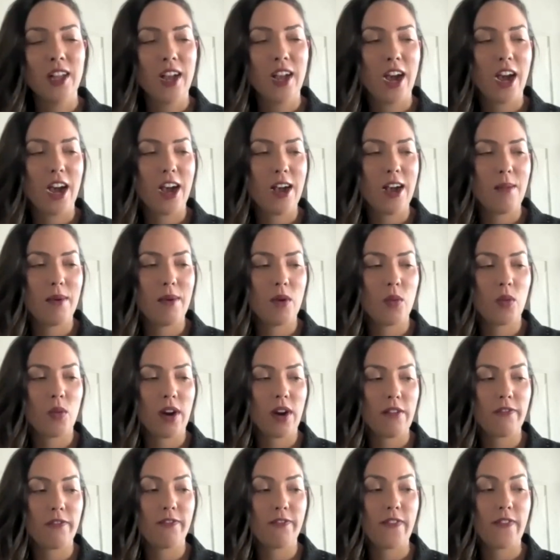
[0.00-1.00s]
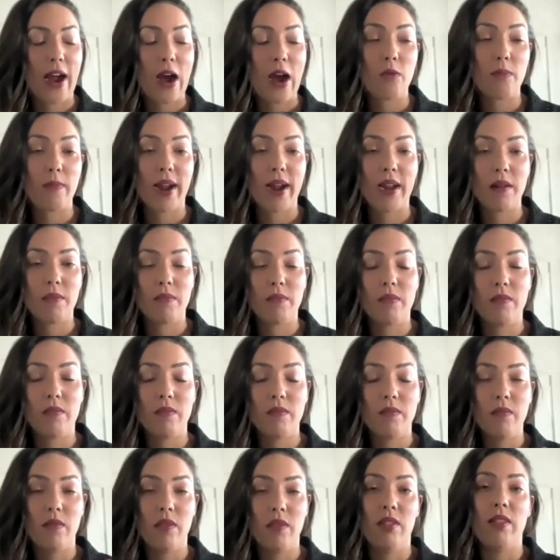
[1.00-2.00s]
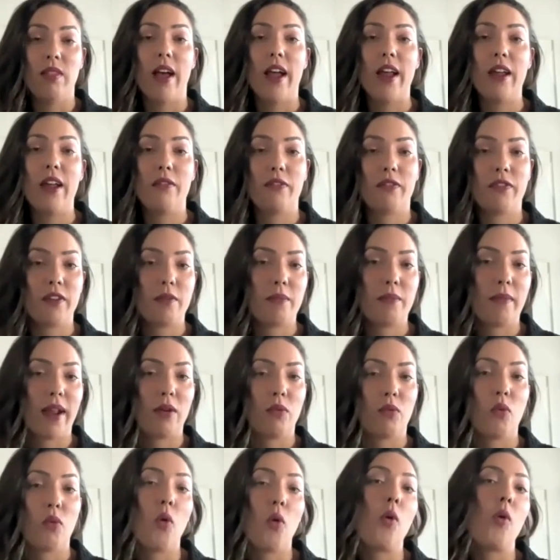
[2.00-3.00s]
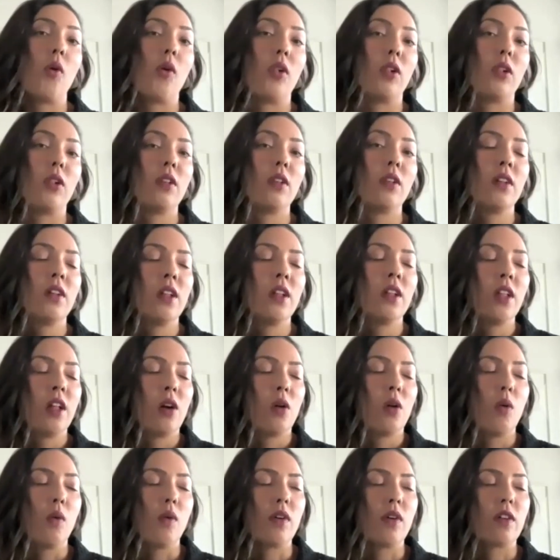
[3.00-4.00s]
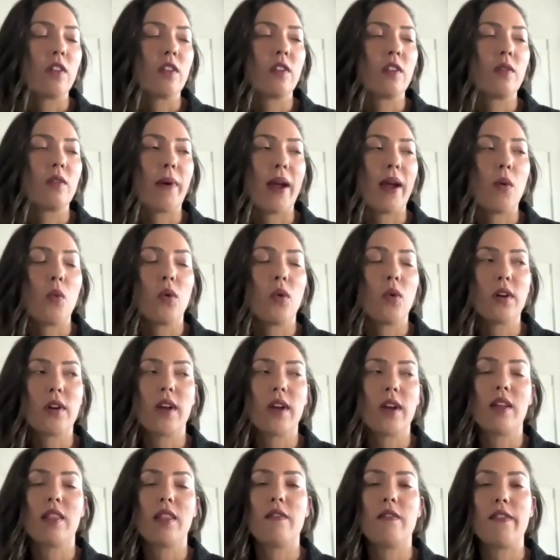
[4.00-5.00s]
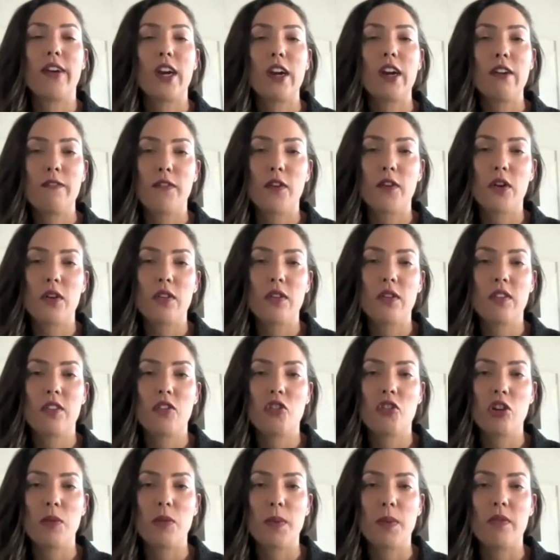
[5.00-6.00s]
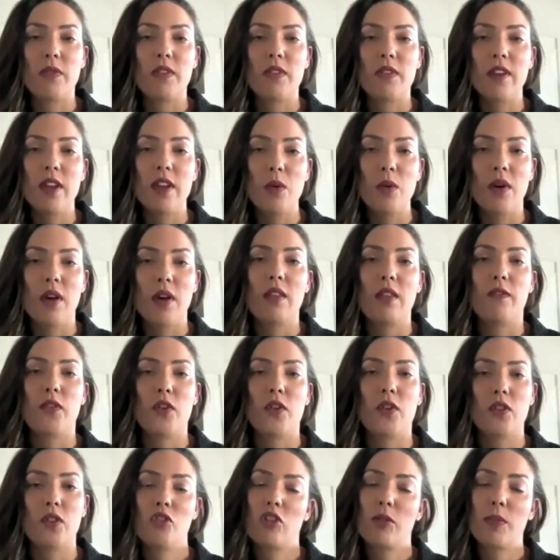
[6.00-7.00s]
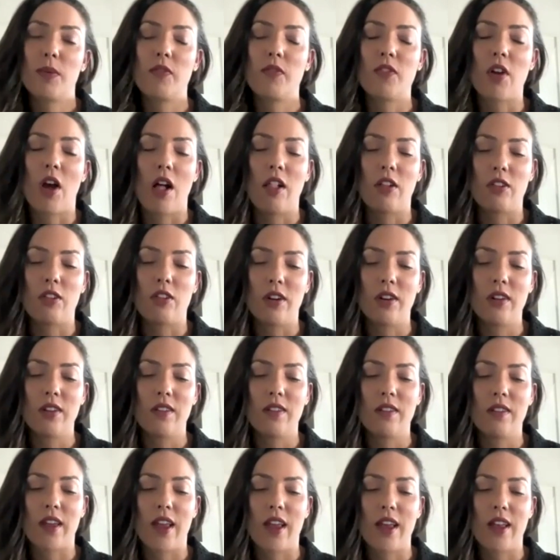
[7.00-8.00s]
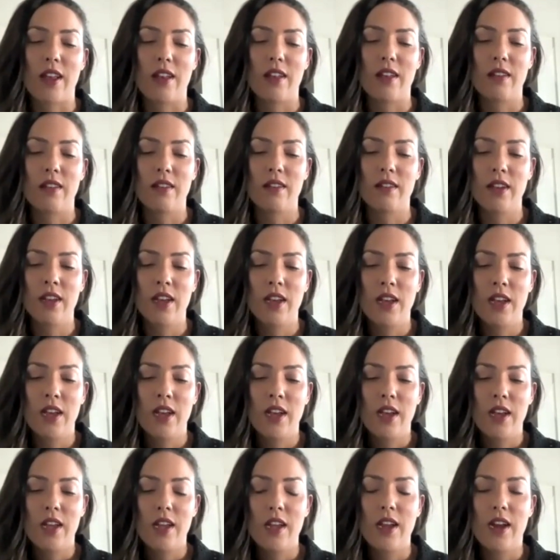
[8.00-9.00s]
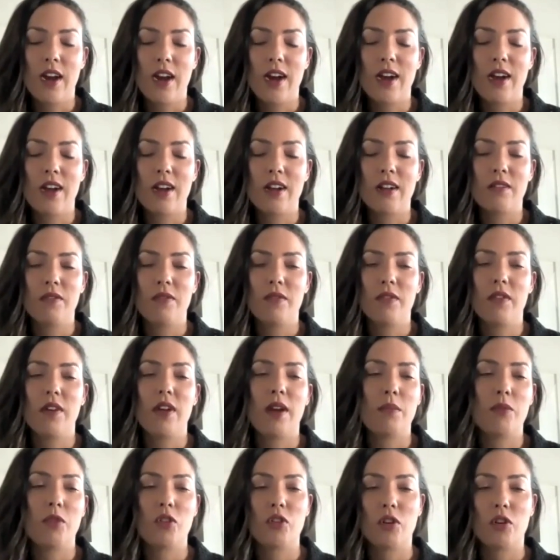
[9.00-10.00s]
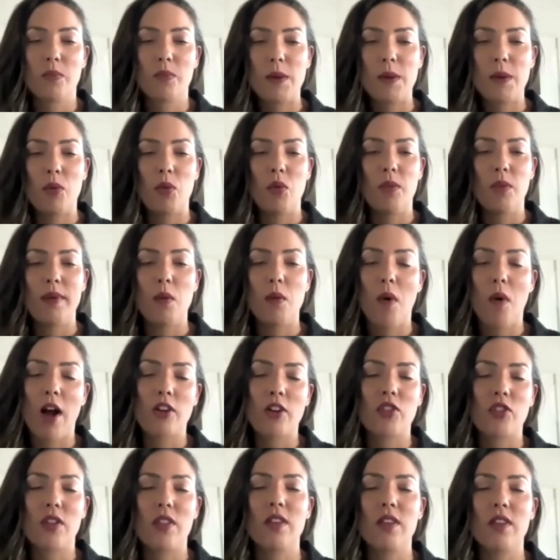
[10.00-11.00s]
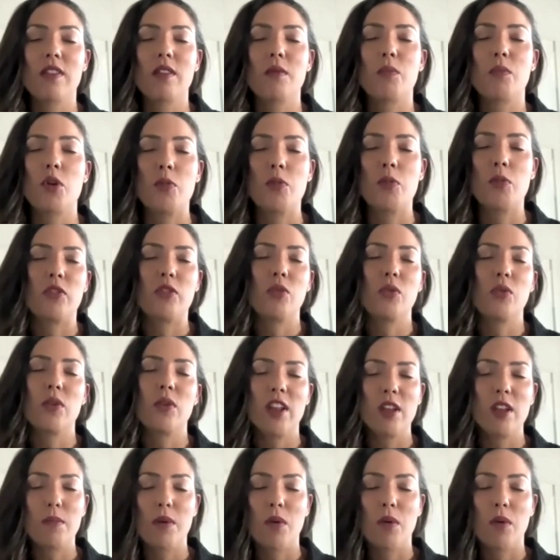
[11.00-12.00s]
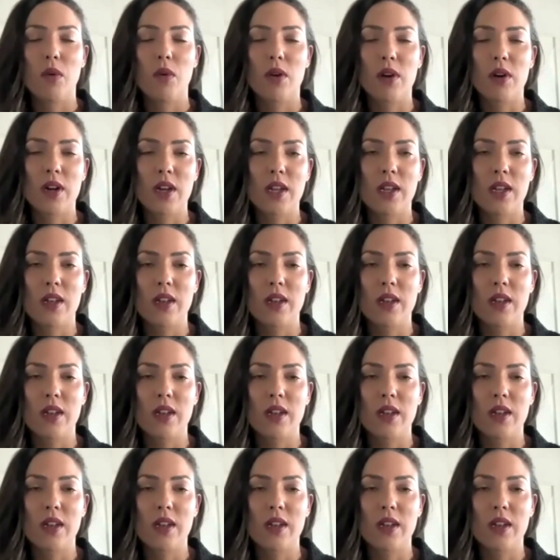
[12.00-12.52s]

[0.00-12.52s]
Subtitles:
and where I found my life and my role was by working on the very first ship of SIWA, the first ship of tolerance. And I'm sure people will be watching this in perpetuity, but we're